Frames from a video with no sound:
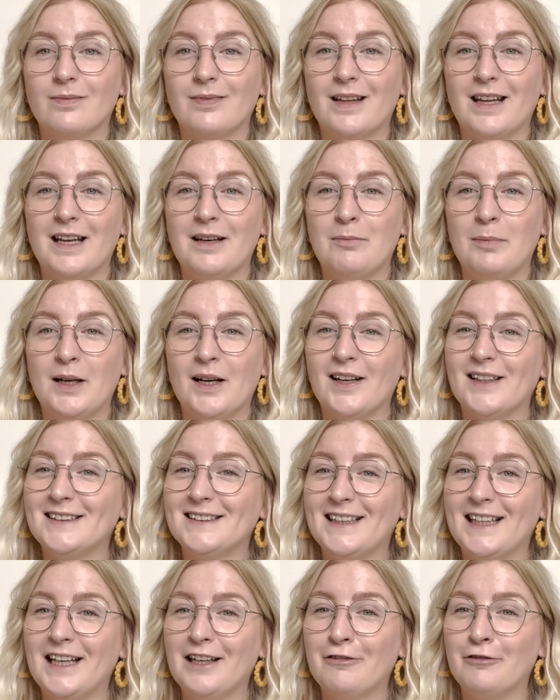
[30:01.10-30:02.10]
it'd be nice
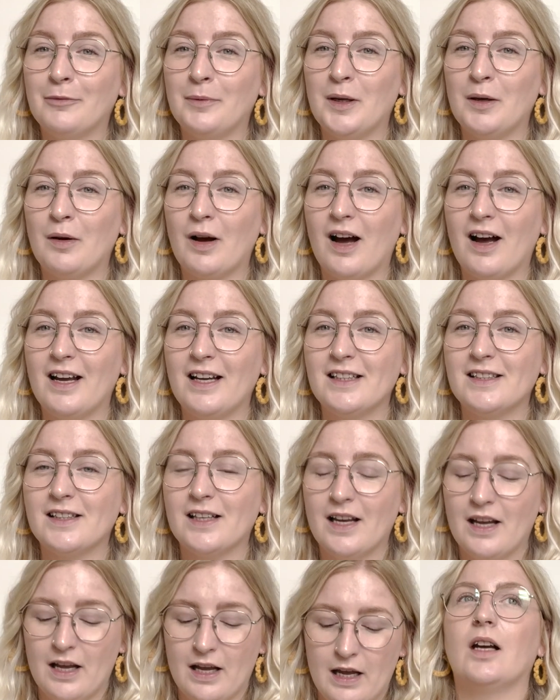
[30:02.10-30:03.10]
to hear from you guys.
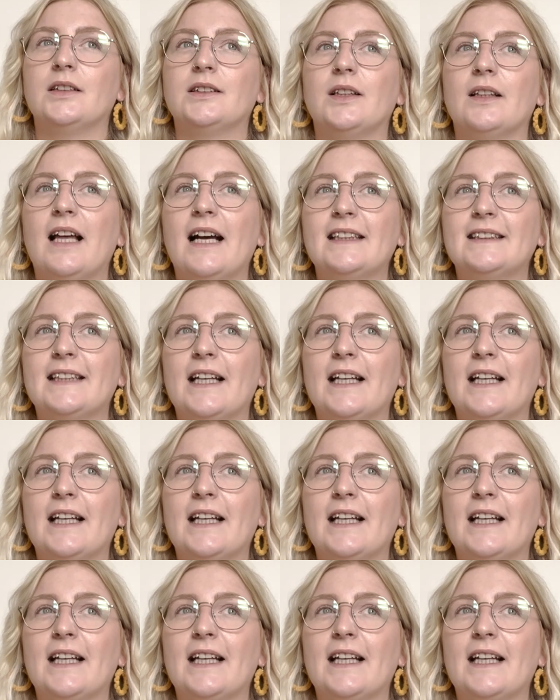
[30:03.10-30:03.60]
So that's